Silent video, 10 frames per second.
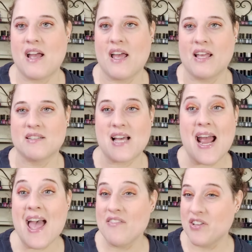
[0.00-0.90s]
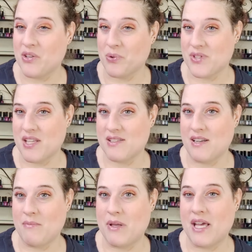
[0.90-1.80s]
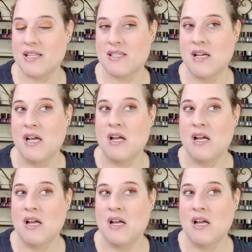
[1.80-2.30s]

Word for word: And I haven't used this in a bit.